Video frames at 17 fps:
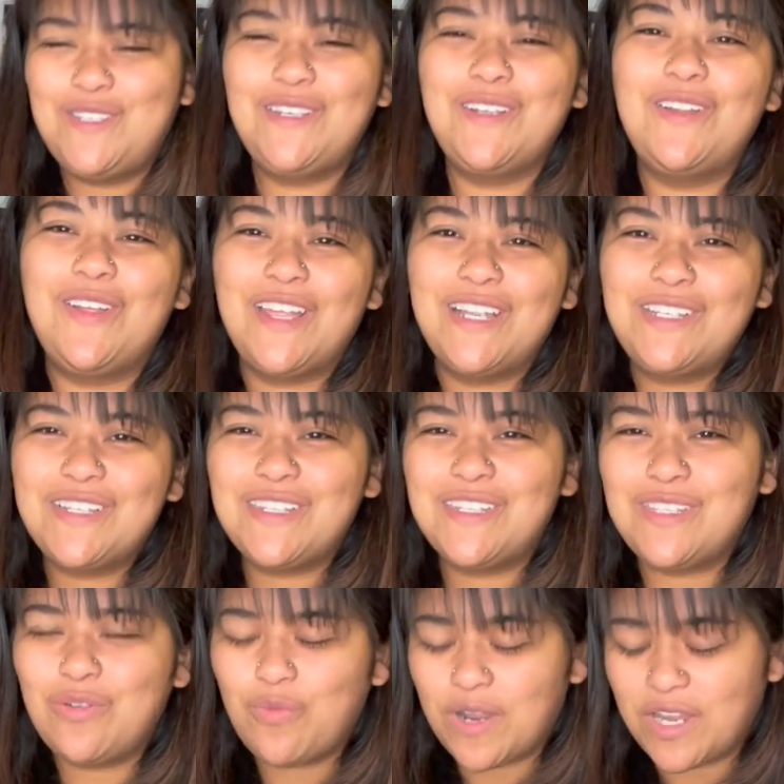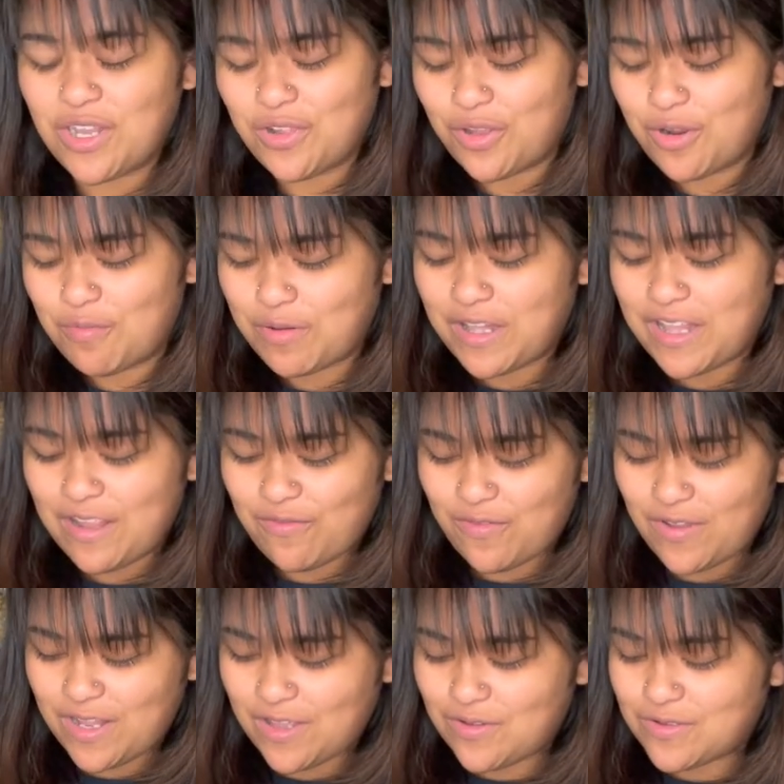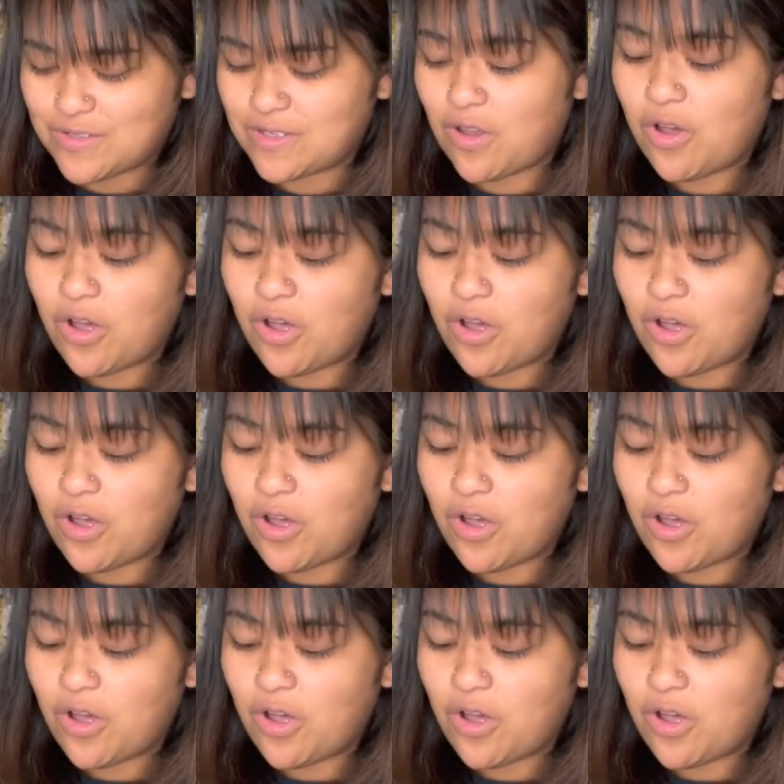you know like just the regular plant videos